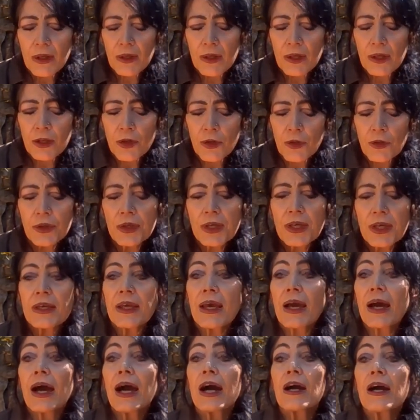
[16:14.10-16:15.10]

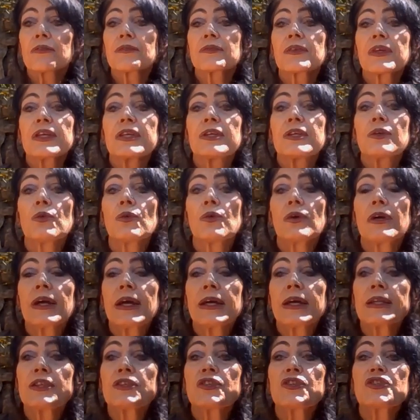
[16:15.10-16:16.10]
looking after your
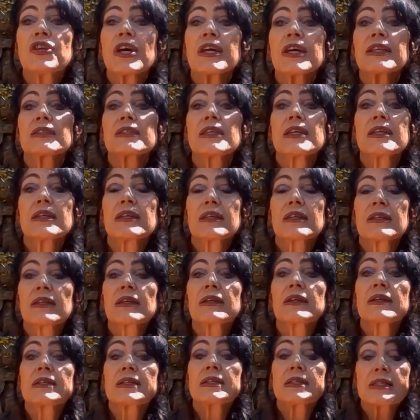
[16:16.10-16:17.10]

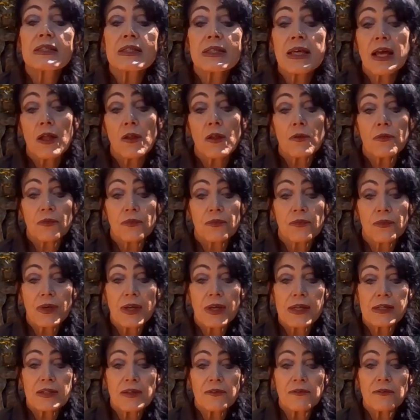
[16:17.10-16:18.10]
energetic self
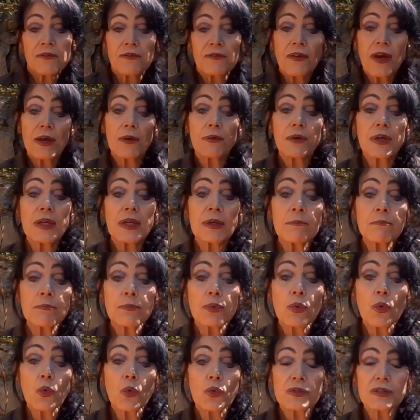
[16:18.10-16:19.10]
is very
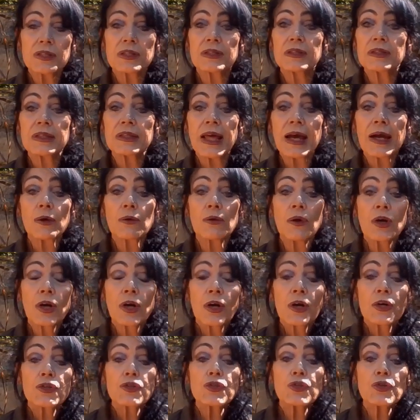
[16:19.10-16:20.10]
important now
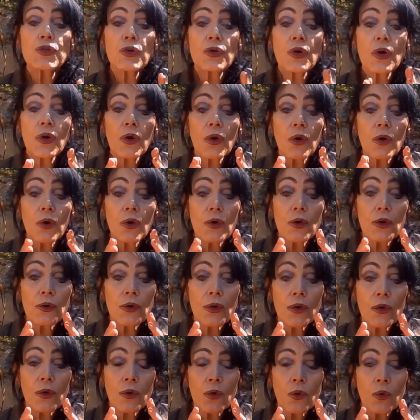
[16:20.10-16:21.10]
to
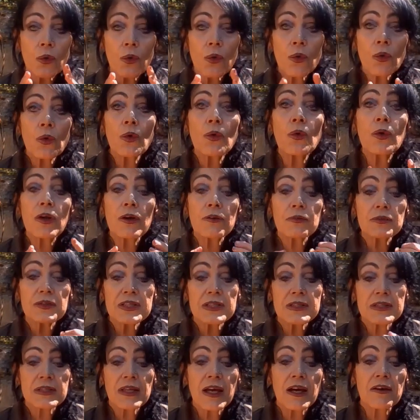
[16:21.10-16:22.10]
all of
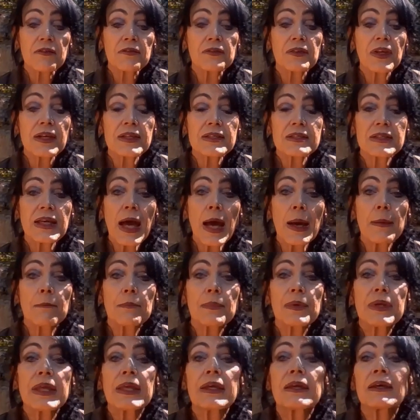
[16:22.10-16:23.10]
the stuff that is
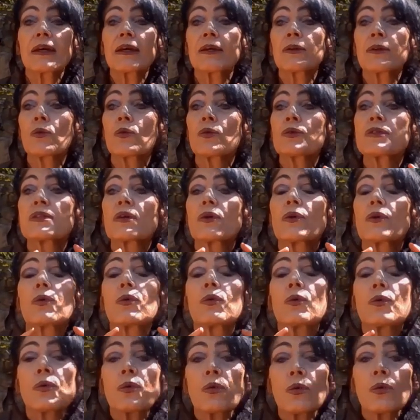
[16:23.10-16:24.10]
happening, and also
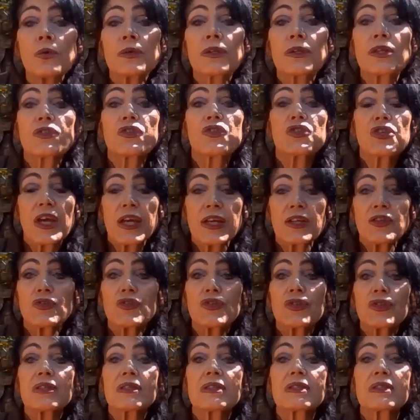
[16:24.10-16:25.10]
all the
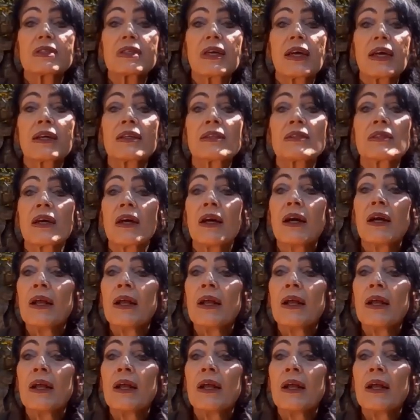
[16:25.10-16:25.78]
changes. And